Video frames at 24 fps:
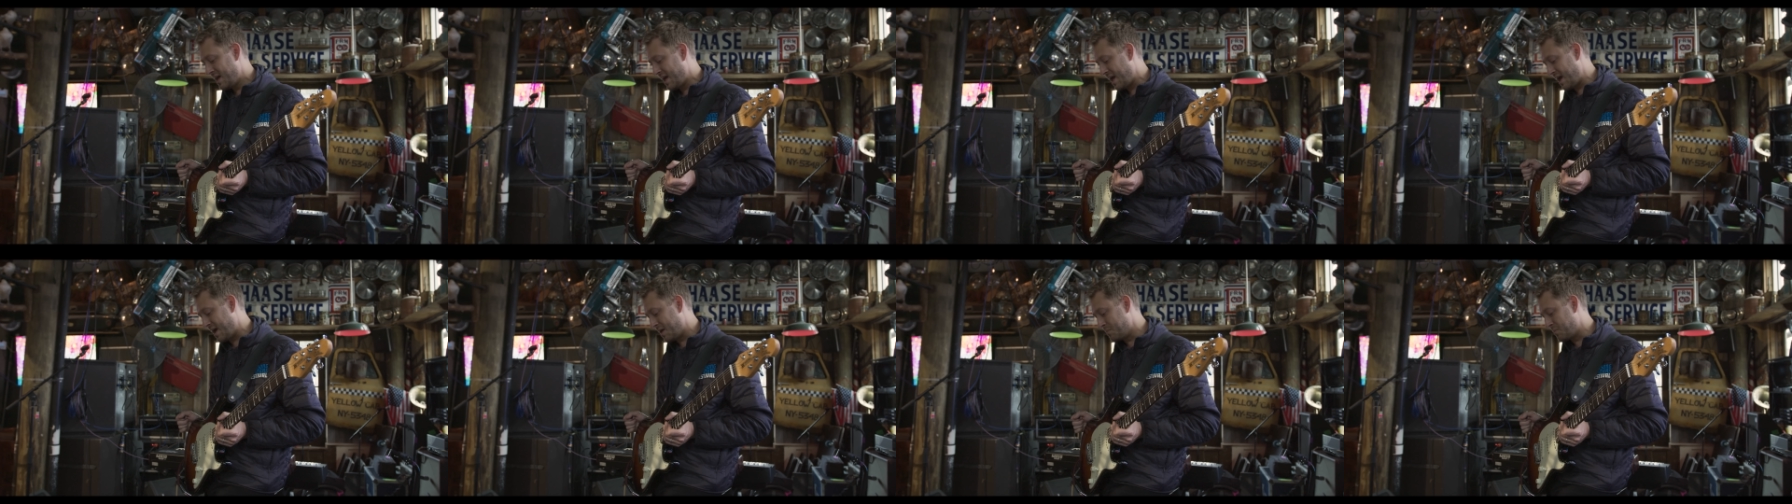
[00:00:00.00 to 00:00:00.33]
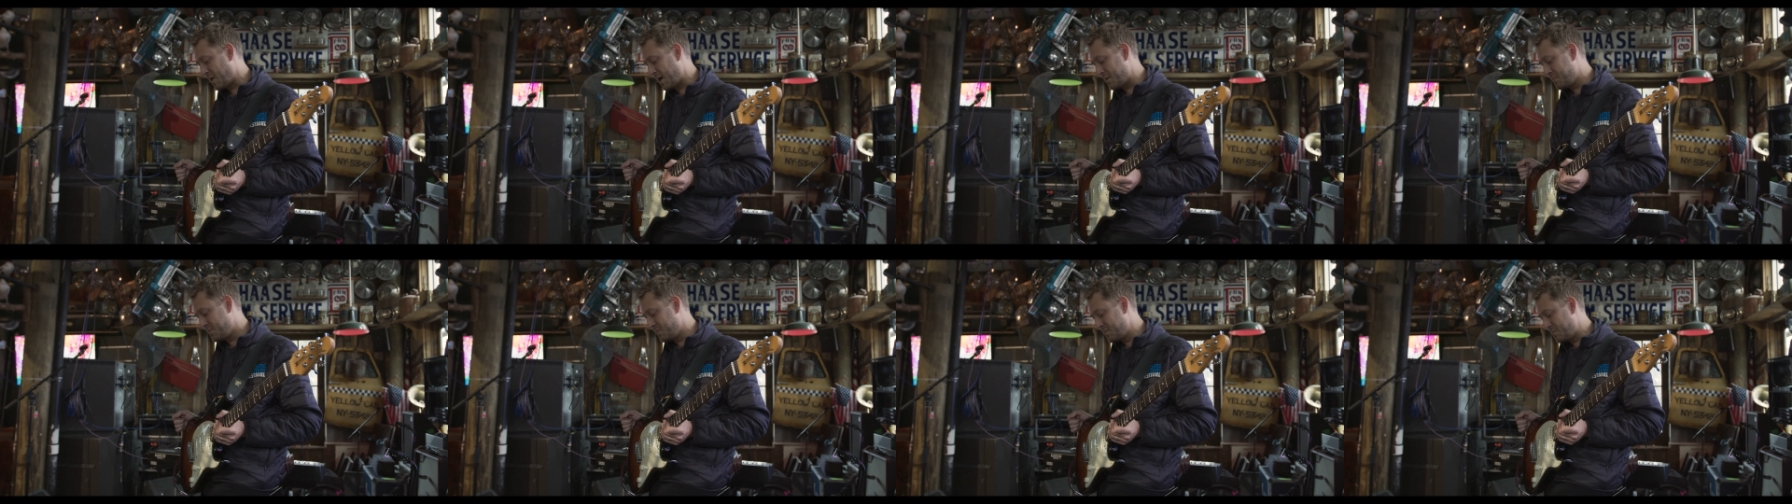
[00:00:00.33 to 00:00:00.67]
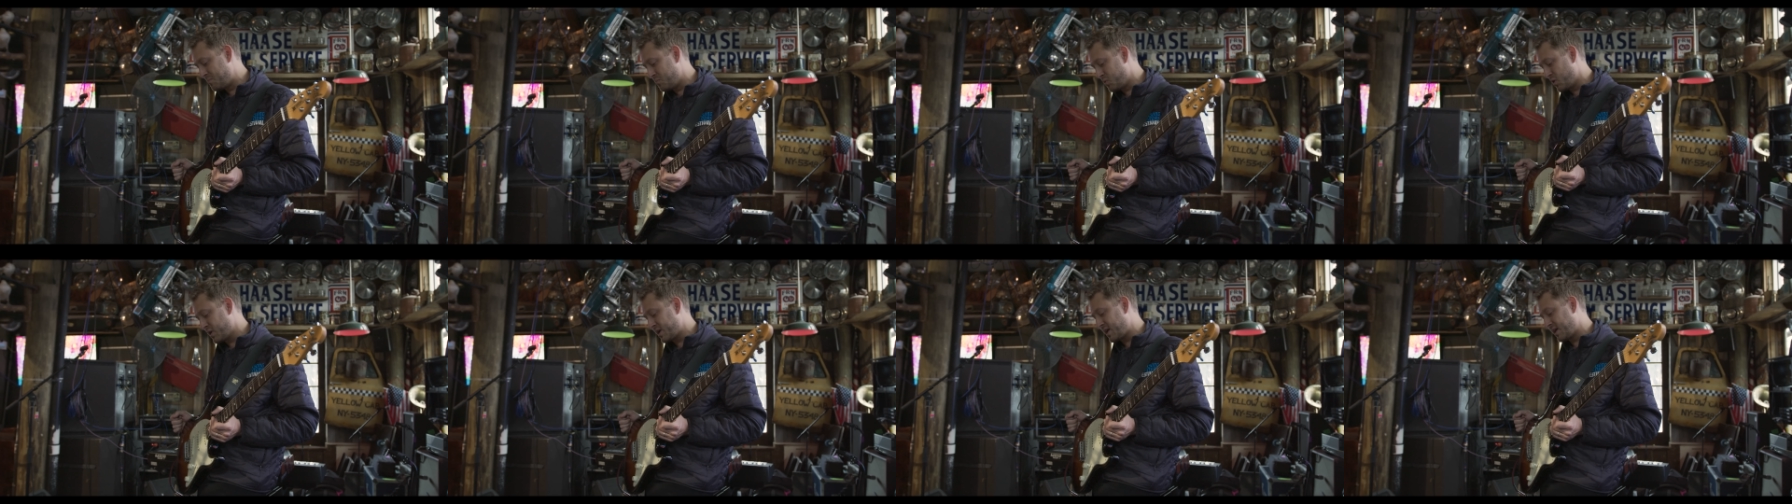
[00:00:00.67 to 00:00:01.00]
And by
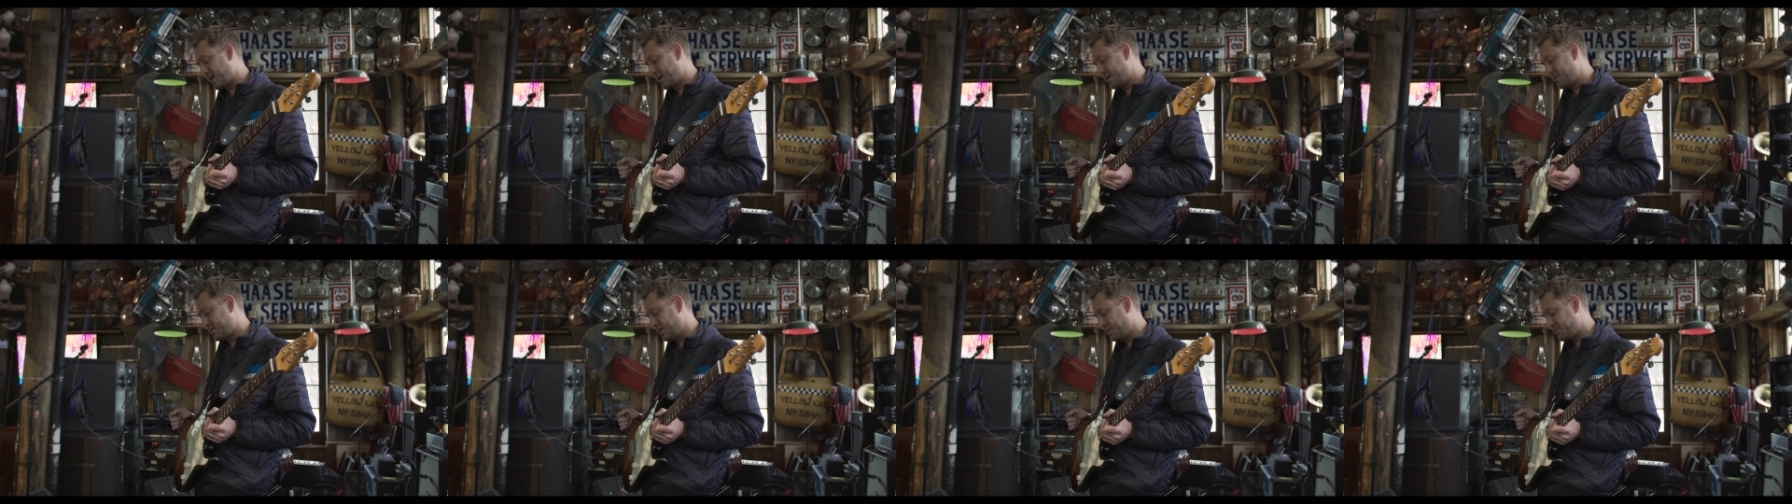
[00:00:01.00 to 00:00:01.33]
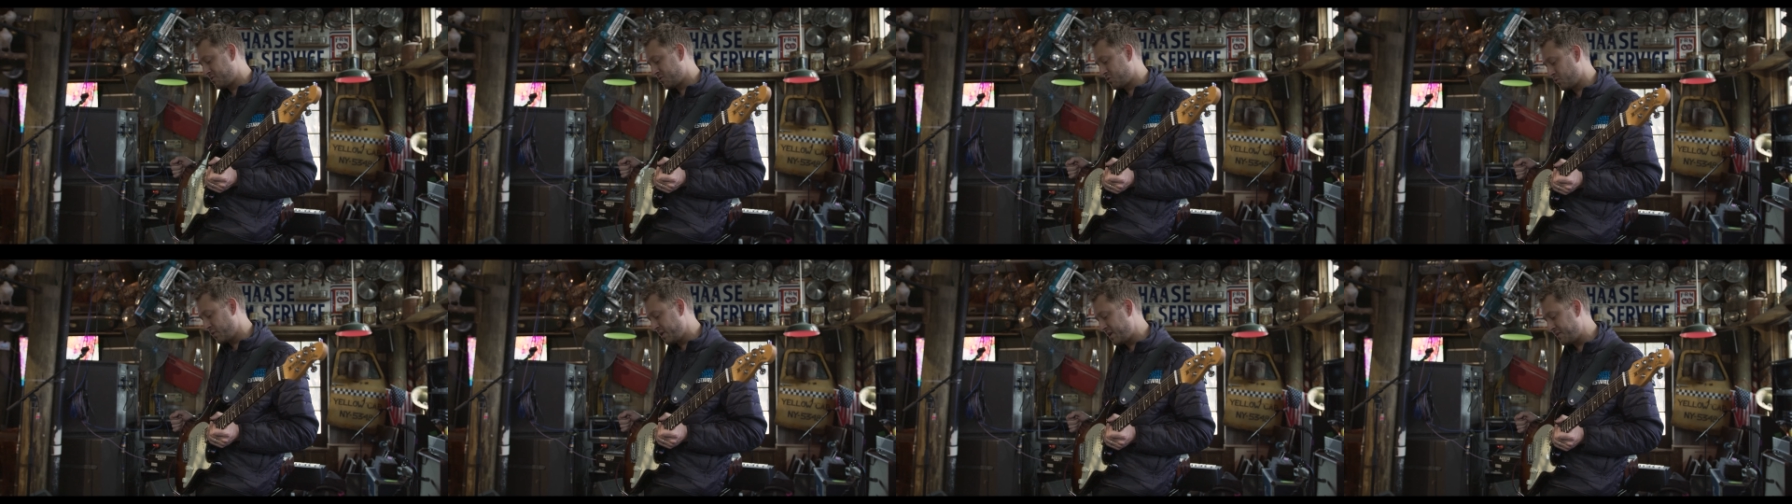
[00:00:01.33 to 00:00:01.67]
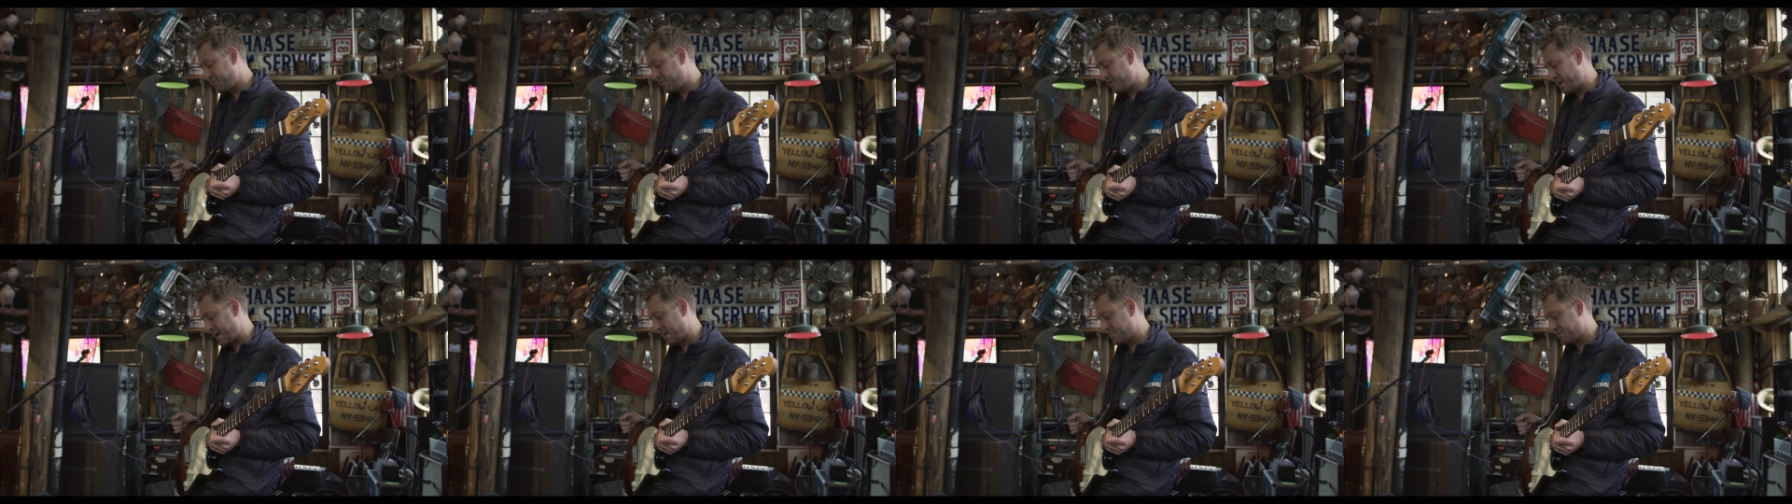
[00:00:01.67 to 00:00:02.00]
bringing in these three
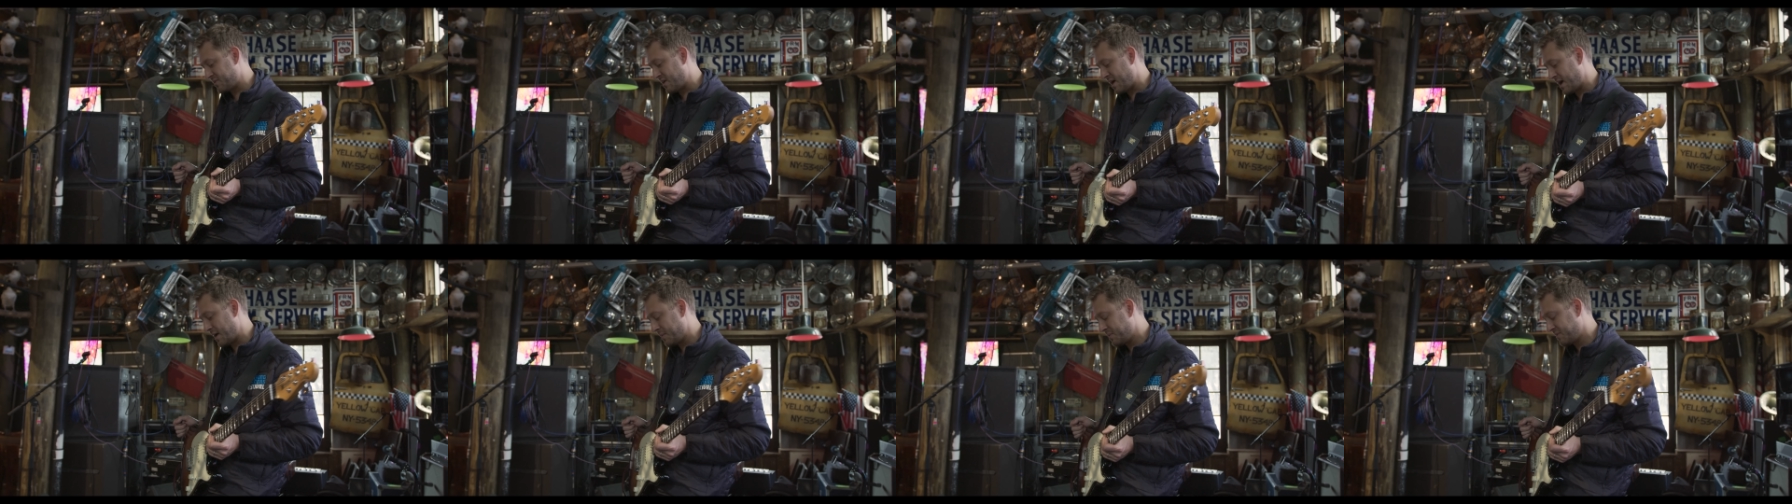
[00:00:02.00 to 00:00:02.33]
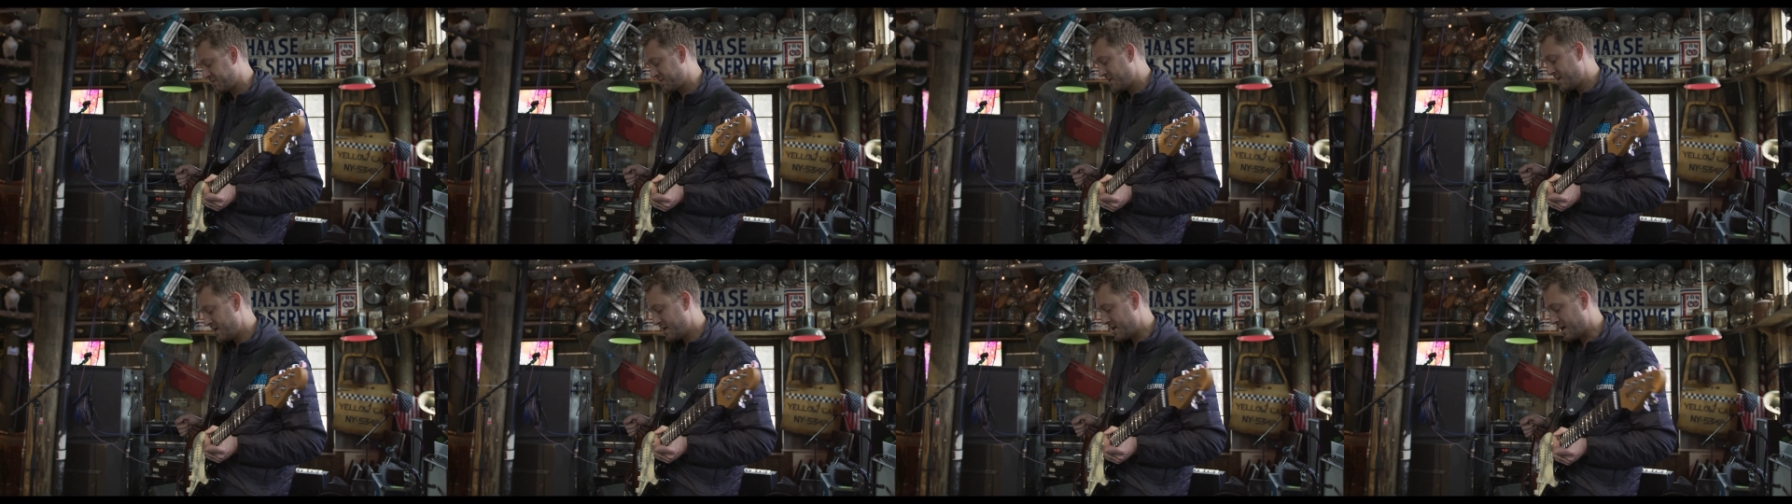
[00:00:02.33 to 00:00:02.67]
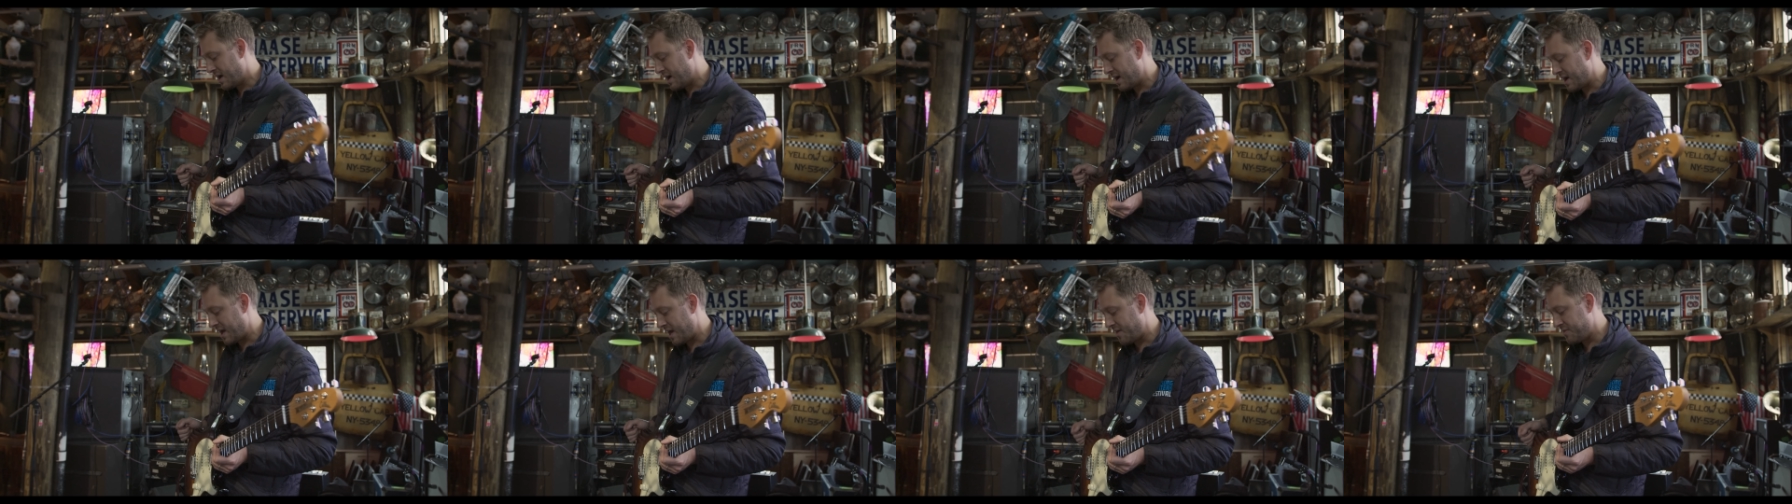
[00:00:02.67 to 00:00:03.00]
different amp types uh,